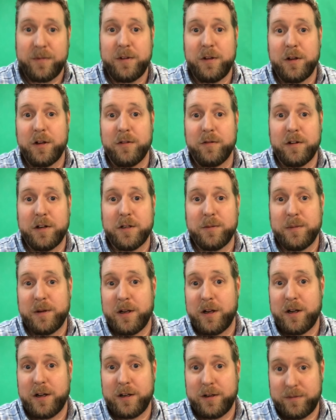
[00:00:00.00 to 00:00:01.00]
You can reach me
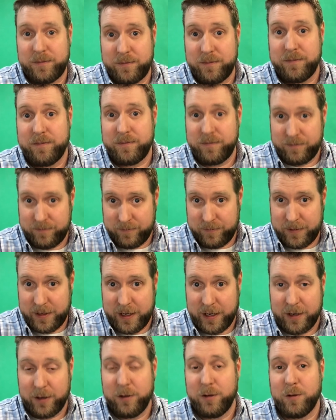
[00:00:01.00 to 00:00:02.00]
on
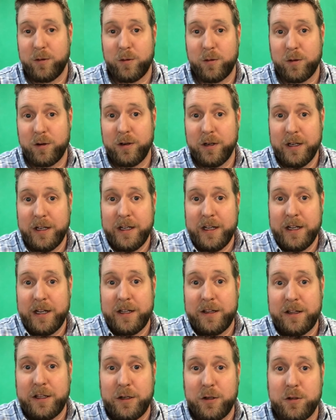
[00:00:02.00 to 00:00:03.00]
here or
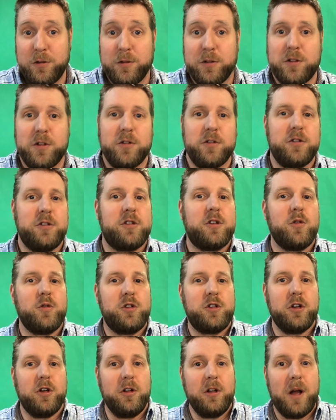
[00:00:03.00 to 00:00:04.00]
the usual so-
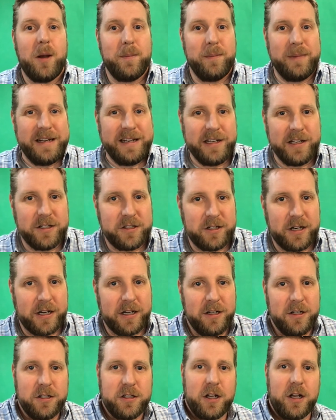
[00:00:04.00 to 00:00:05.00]
social media
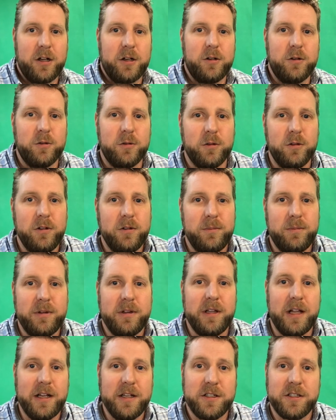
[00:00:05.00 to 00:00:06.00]
channels Google,
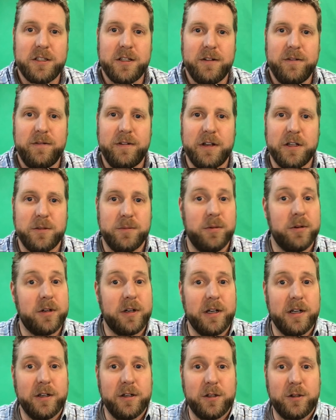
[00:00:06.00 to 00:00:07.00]
Plus,
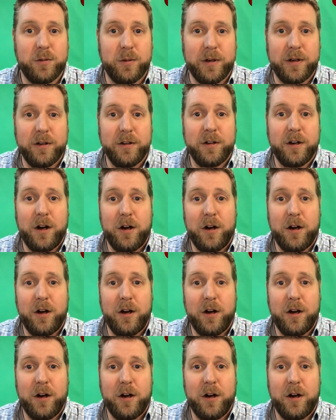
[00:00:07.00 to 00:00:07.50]
Facebook, and Twitter.